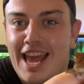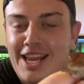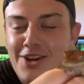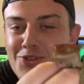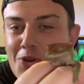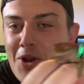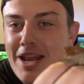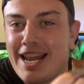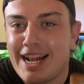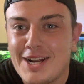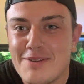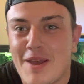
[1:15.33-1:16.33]
He looks a
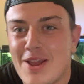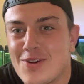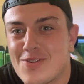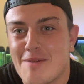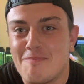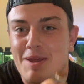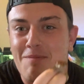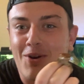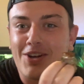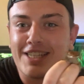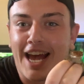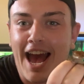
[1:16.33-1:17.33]
little bit grumpy
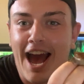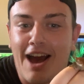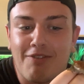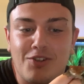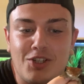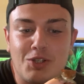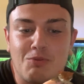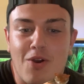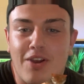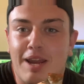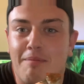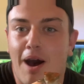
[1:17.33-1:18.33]
because I have just
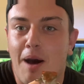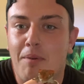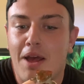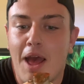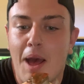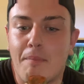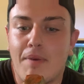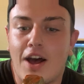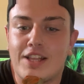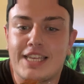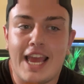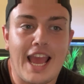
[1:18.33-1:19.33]
woken him up,
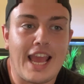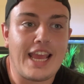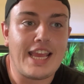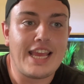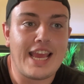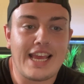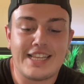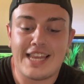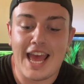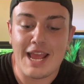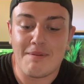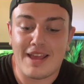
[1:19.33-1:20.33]
but his
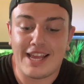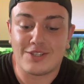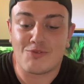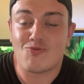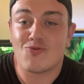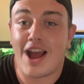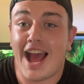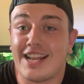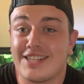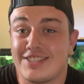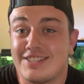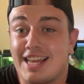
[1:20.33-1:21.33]
name is
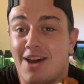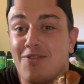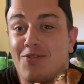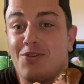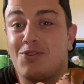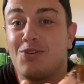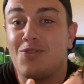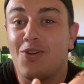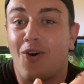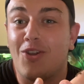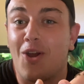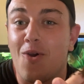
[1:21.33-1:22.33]
Randall. Now, if you do
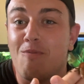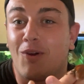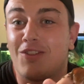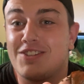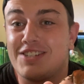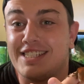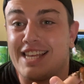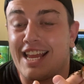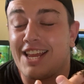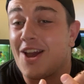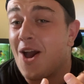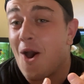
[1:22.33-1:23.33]
not know Monsters Inc.